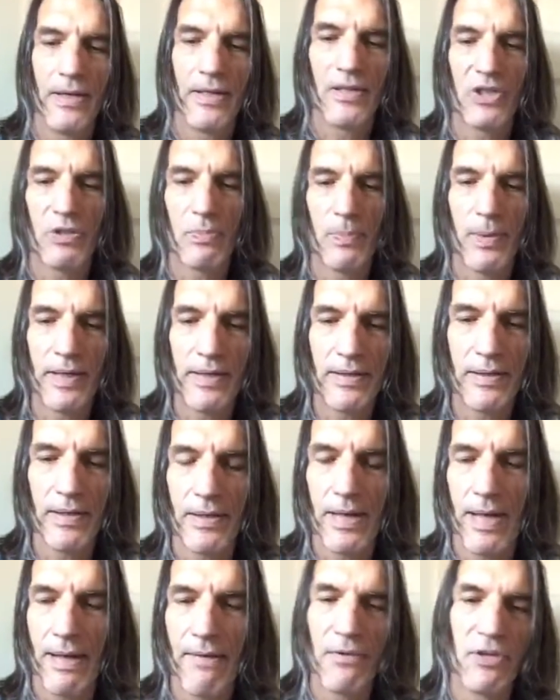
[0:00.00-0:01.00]
We speak of the
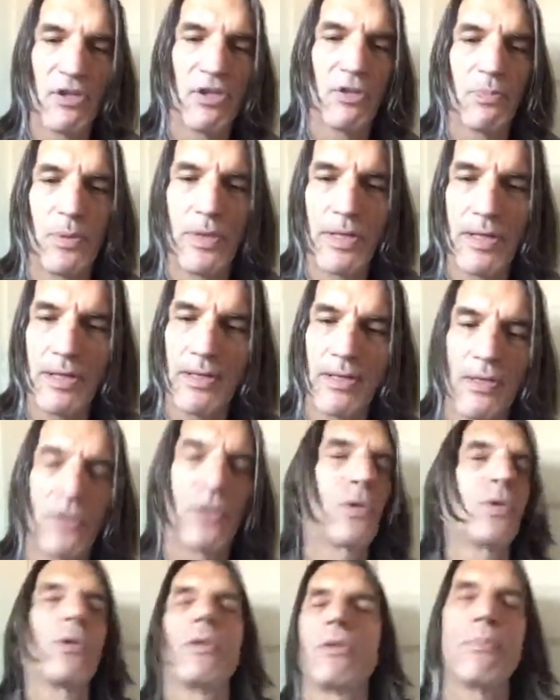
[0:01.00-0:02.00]
love, we speak of the
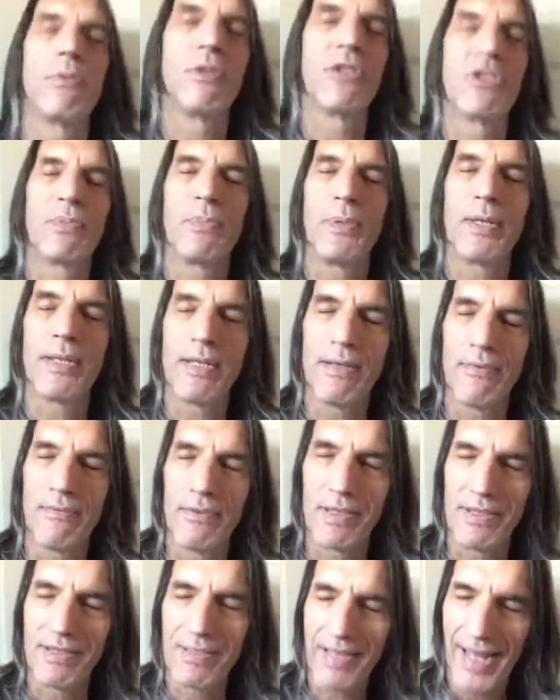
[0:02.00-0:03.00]
truth, we speak
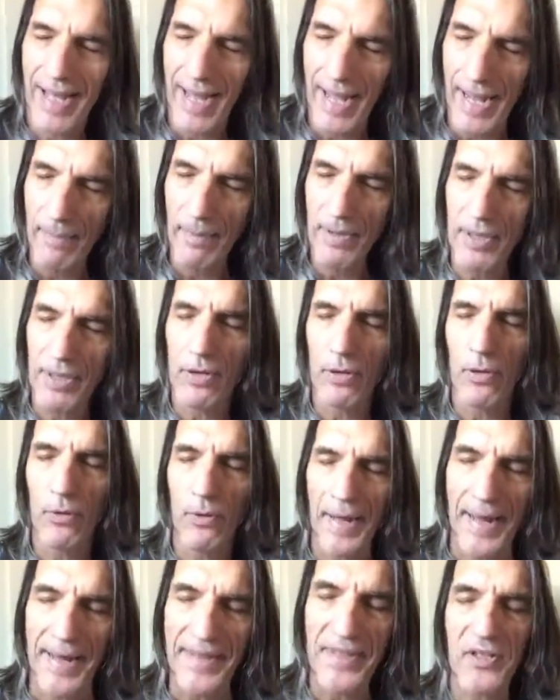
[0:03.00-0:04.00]
of the time and the
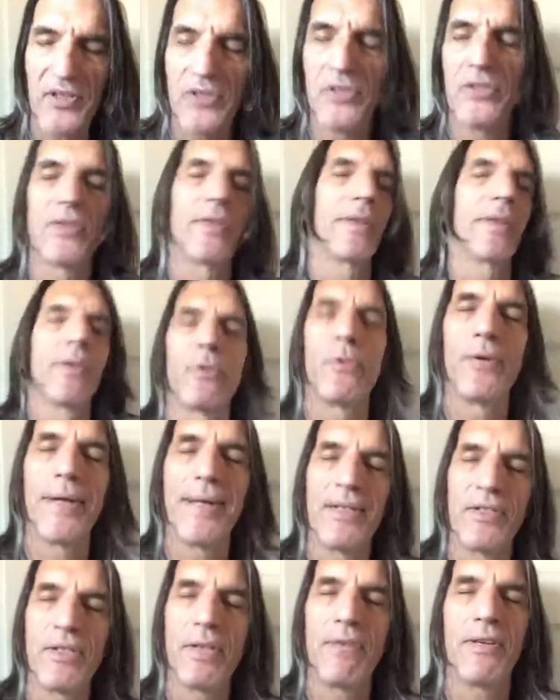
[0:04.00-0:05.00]
courageousness of the
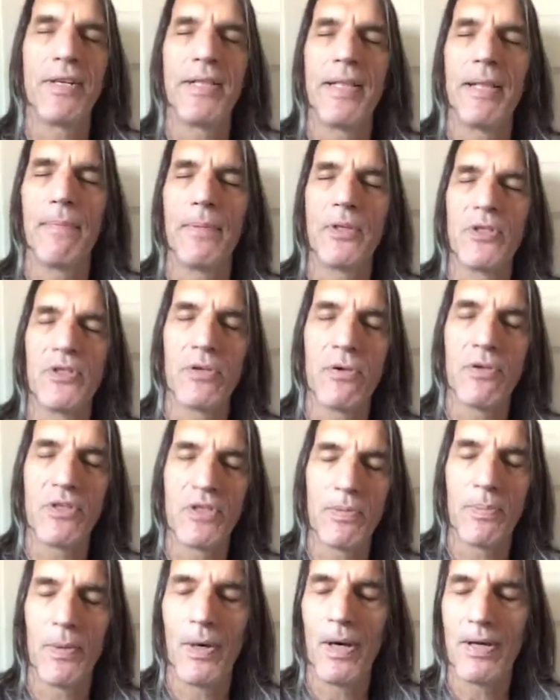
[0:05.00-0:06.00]
creativity that
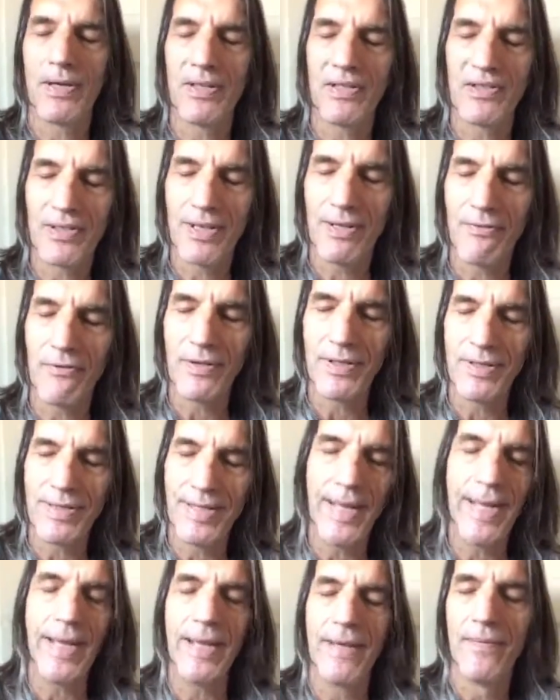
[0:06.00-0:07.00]
bestows upon us every
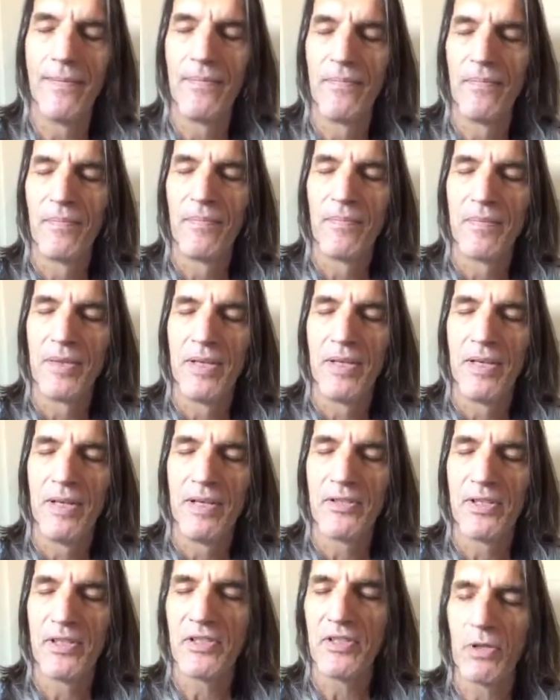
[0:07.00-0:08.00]
day
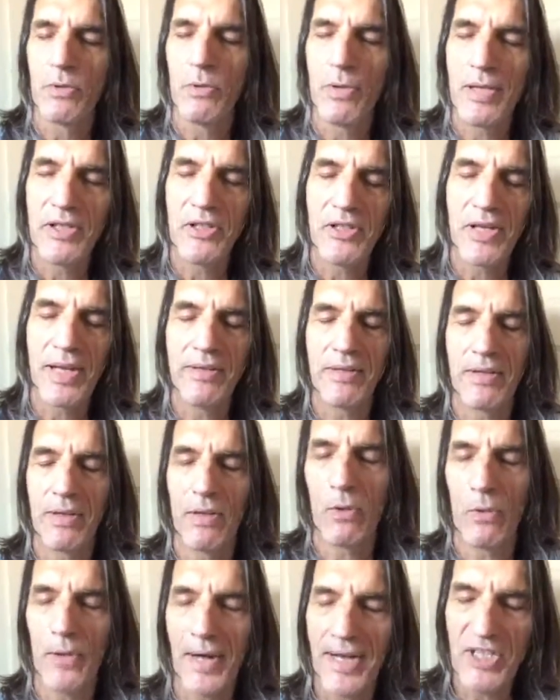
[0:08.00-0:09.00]
just to reach out and to
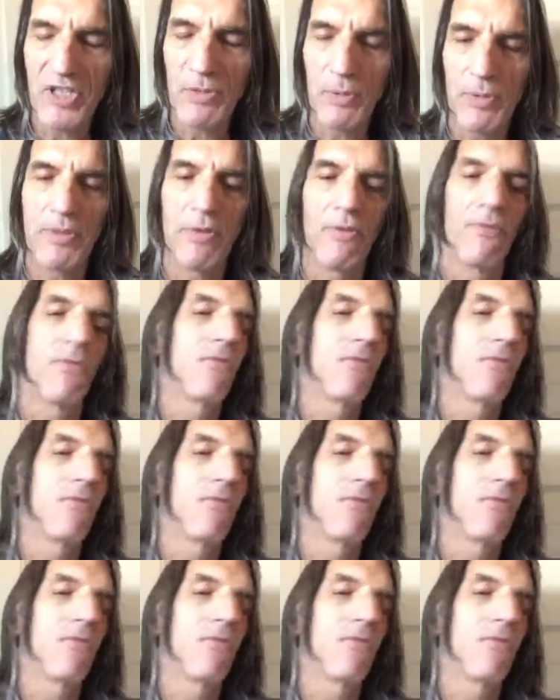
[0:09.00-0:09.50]
grasp and to